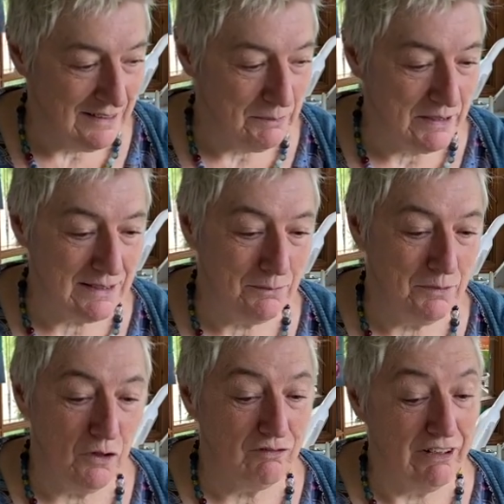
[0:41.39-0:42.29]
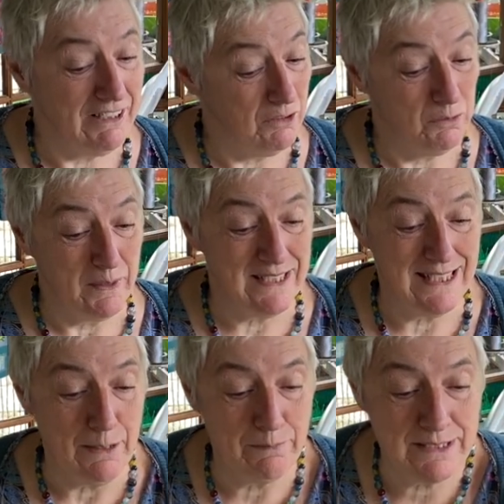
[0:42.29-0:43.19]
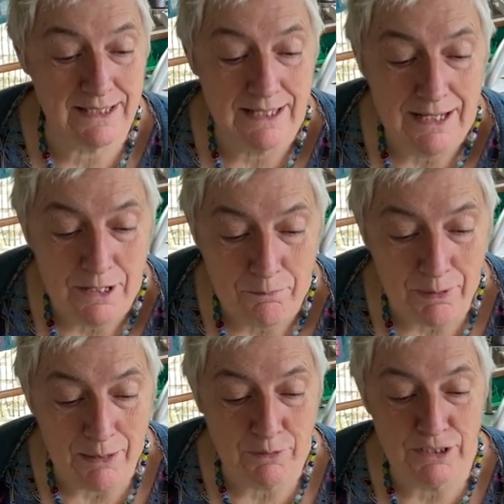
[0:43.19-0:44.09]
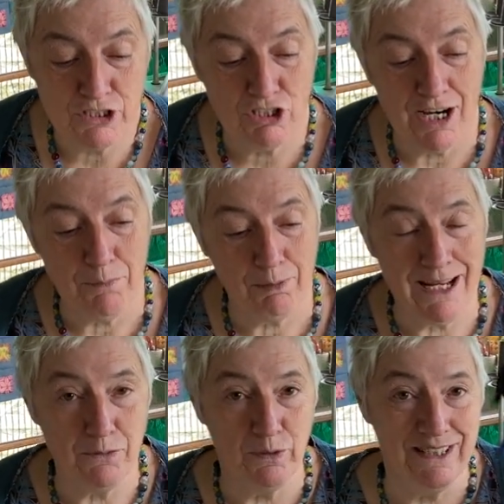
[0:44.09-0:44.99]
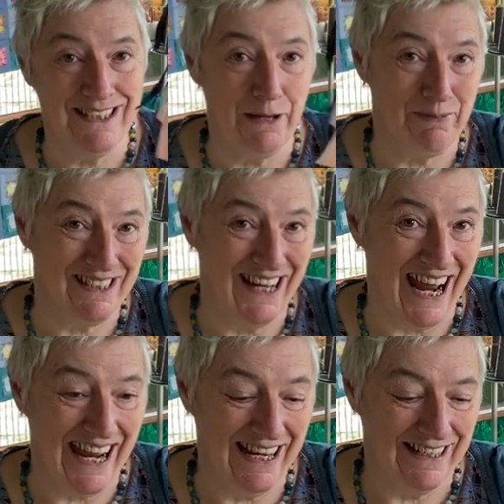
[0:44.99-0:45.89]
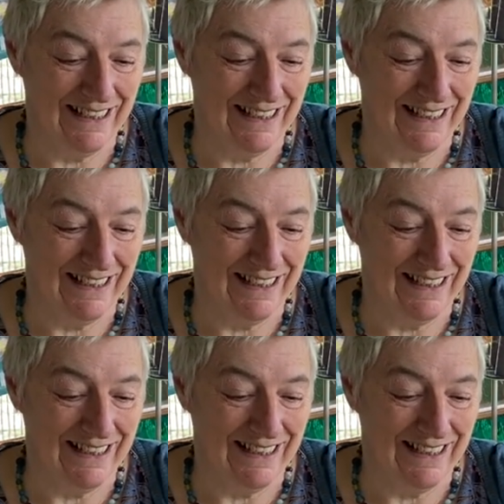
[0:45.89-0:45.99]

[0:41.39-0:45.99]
because I'm not very good with zips, but I'm going to try playing with zips today.